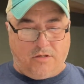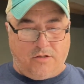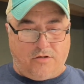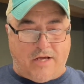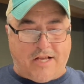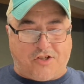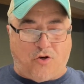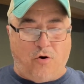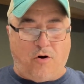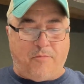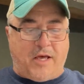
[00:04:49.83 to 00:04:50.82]
So that's
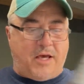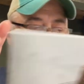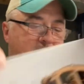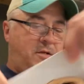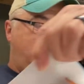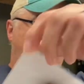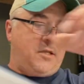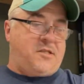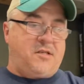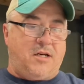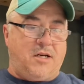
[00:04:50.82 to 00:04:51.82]
cool, man.
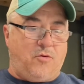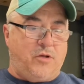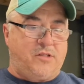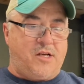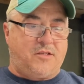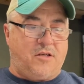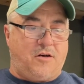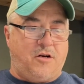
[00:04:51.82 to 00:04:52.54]
That's, what's that?